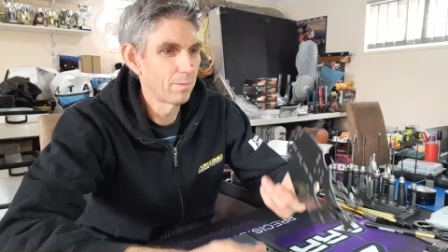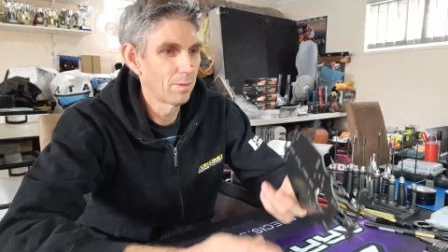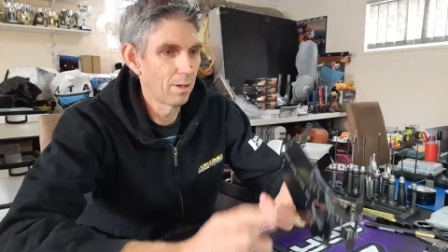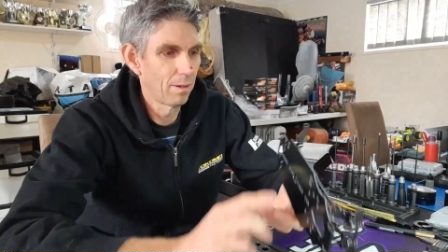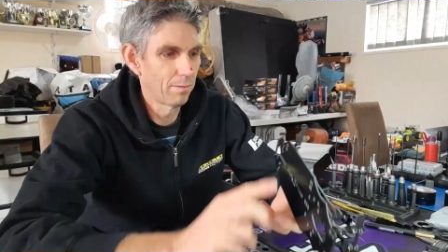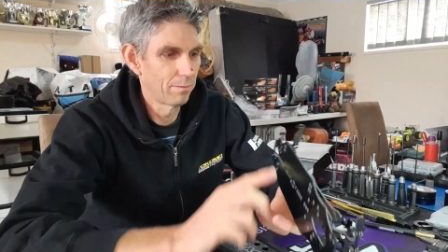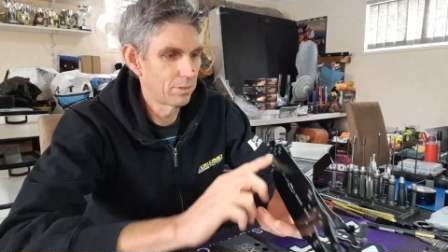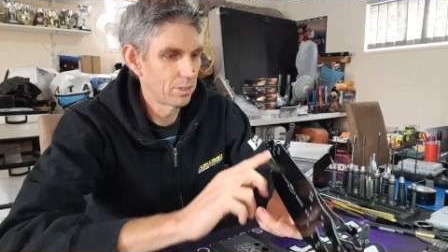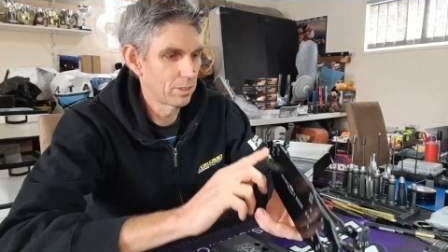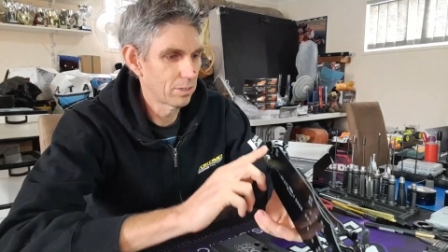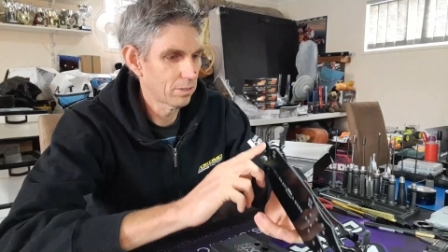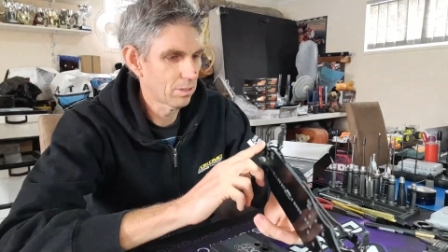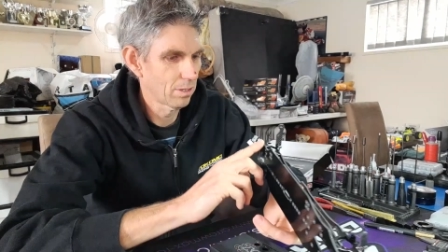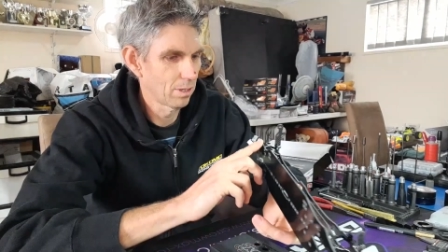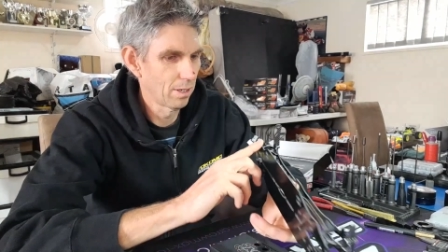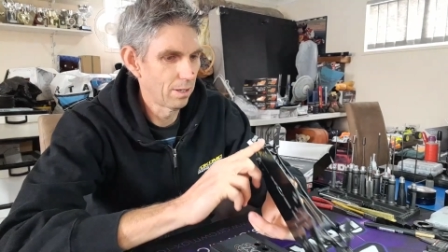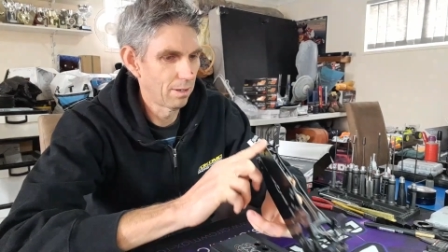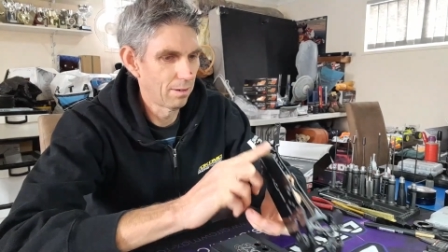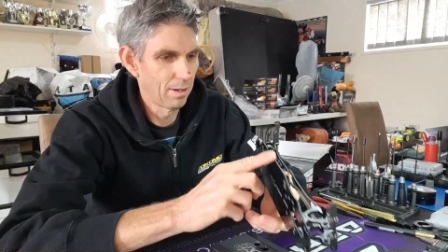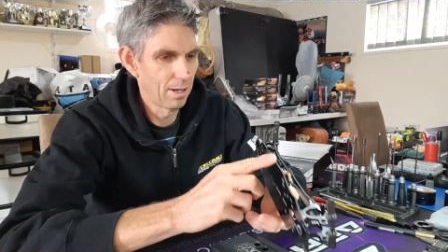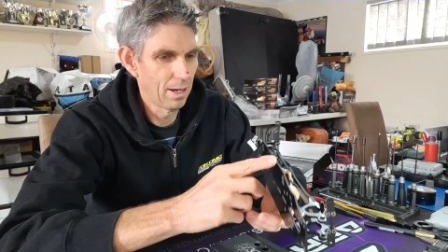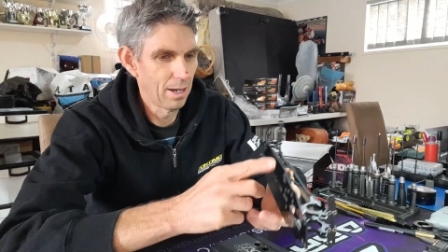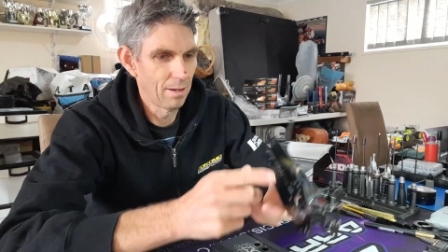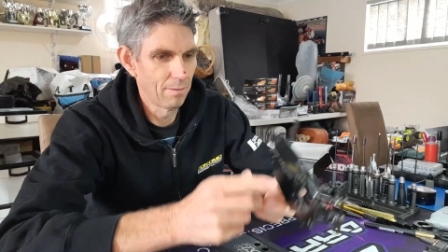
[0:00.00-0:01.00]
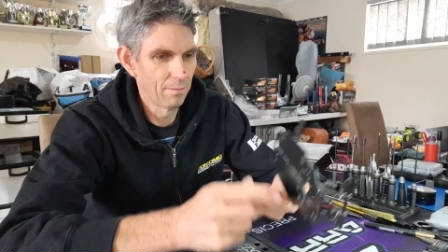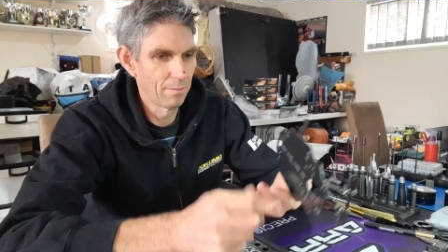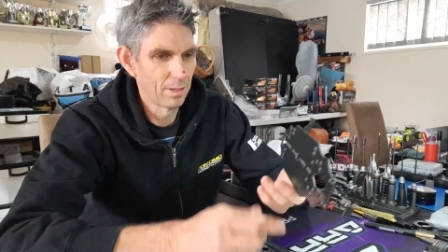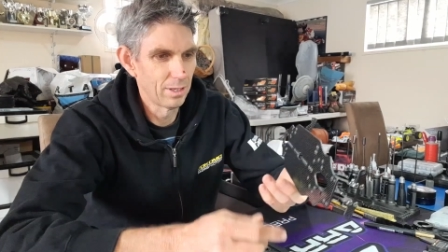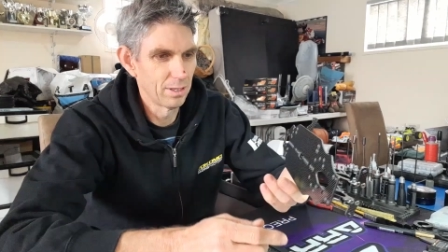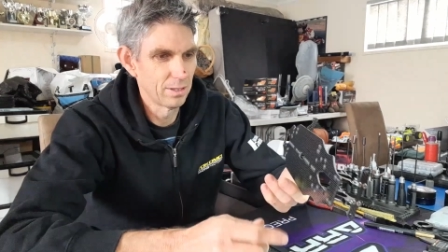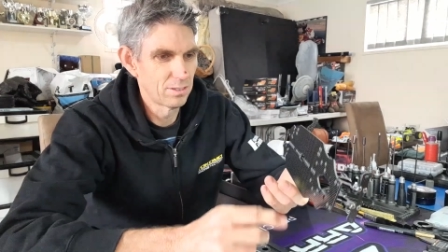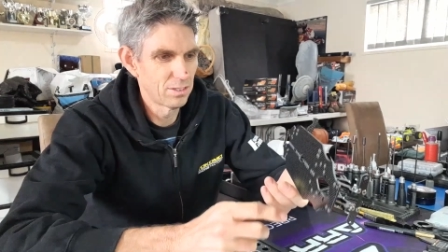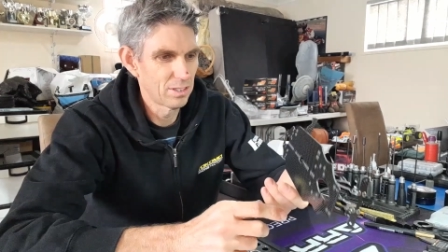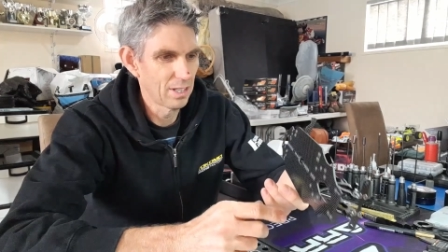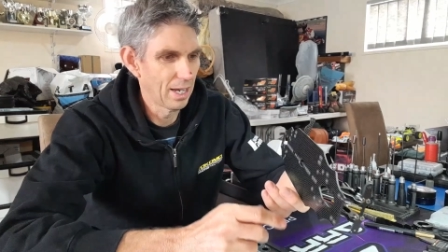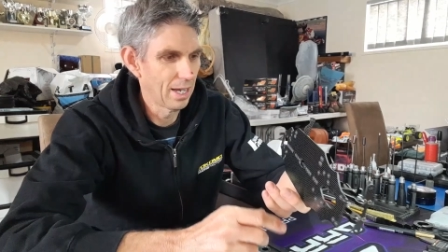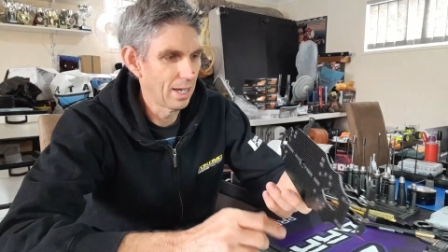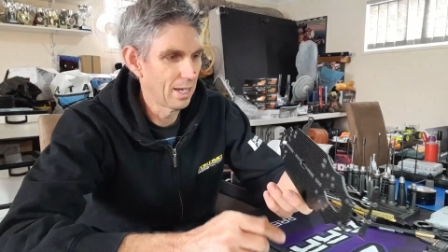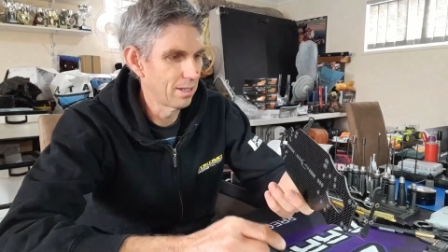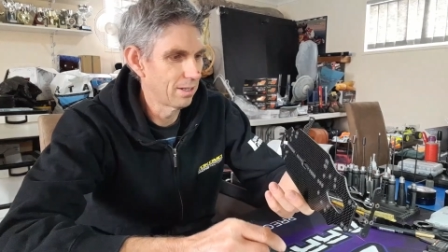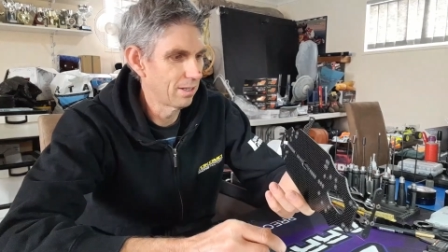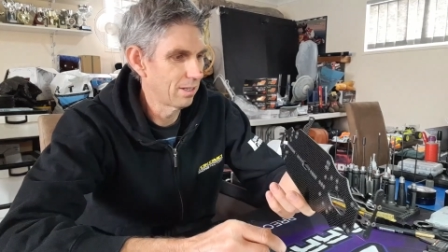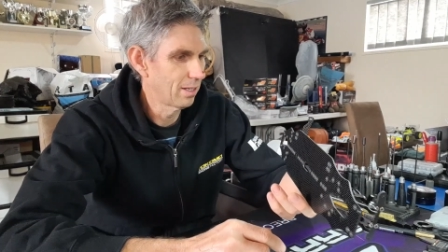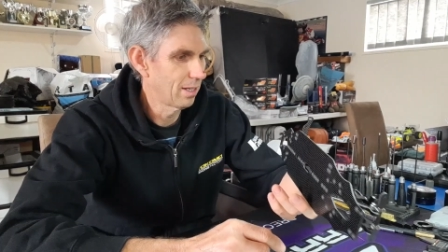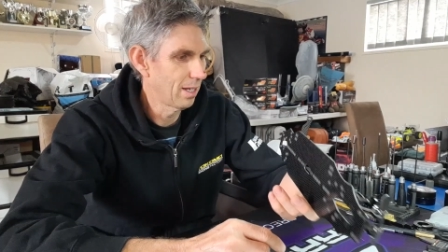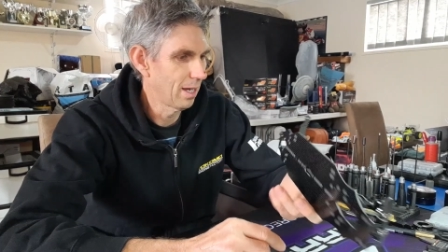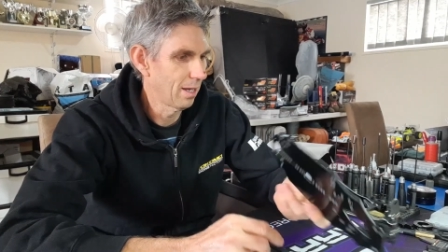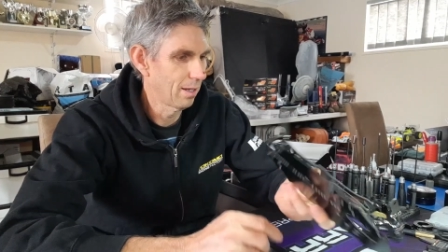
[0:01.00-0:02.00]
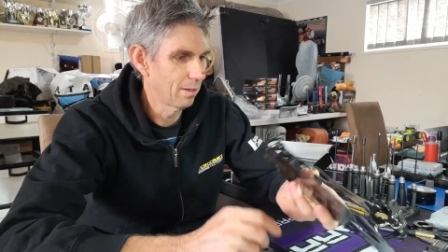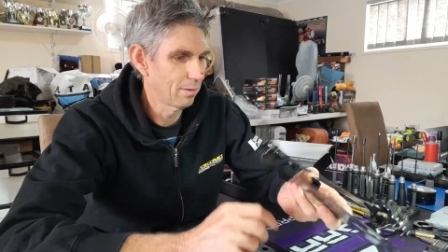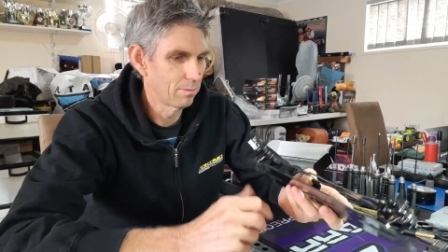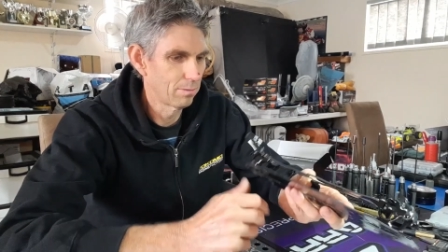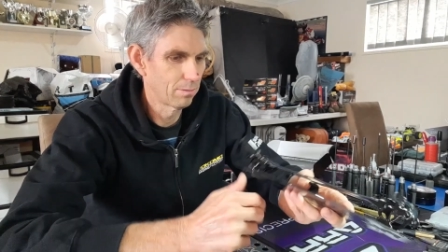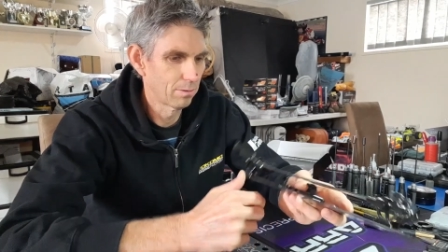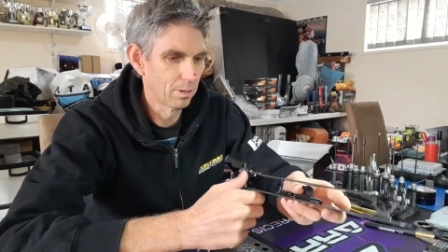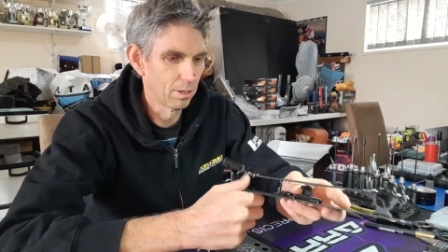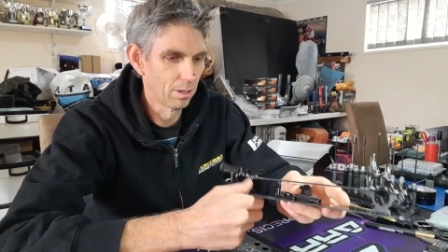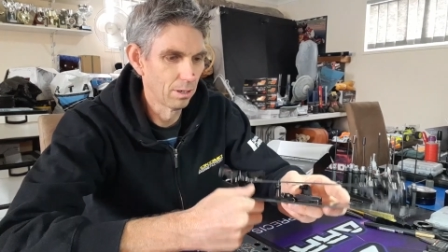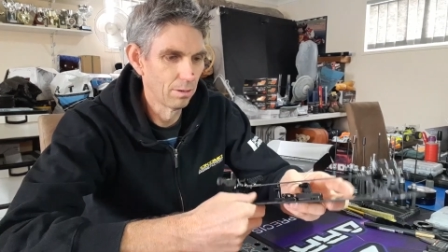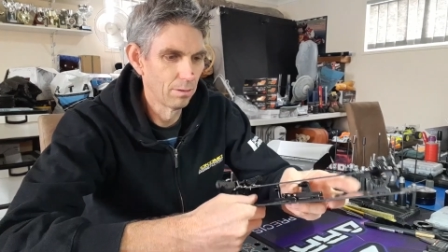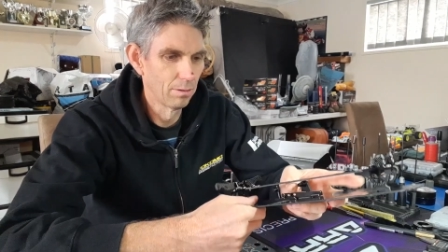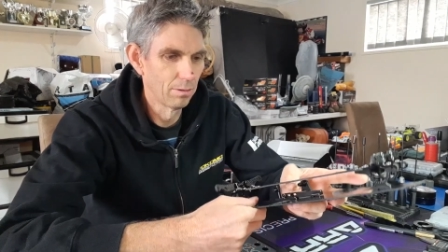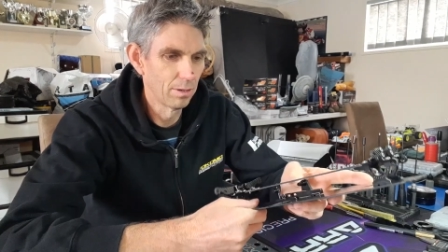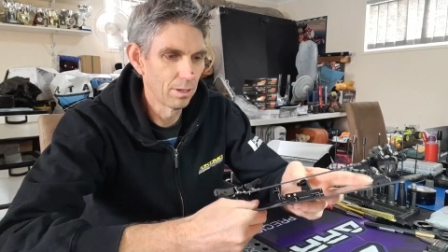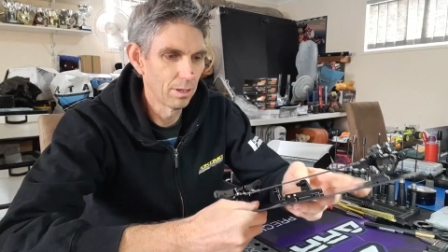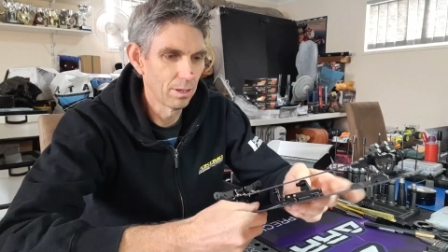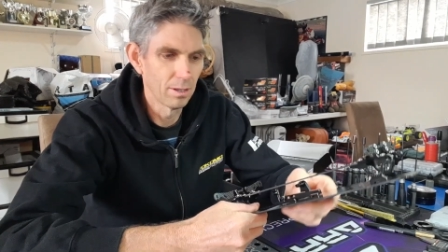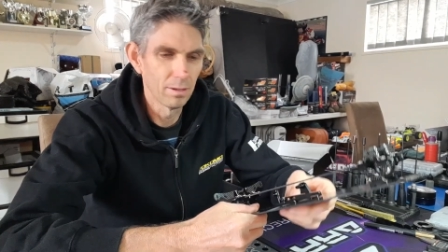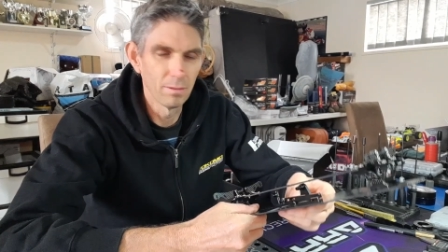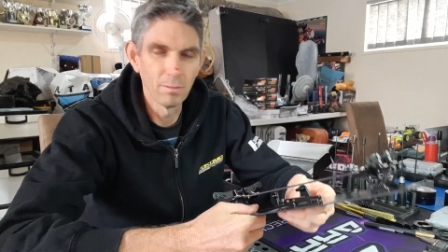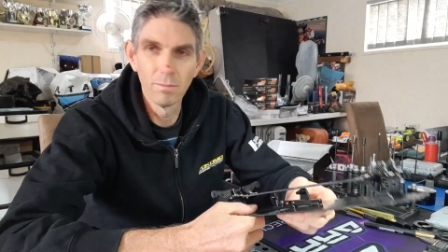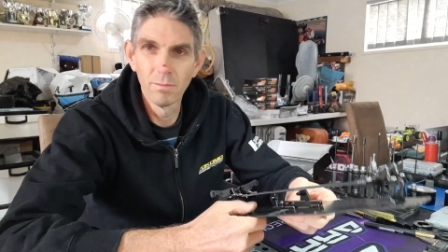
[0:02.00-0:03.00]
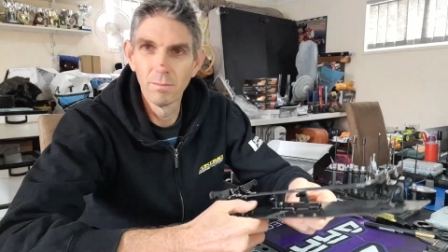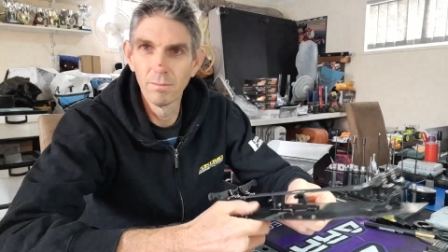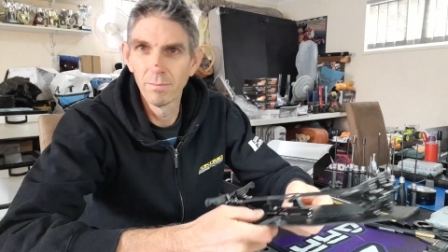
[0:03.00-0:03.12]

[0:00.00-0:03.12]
I've just gone around and sanded that and glued it.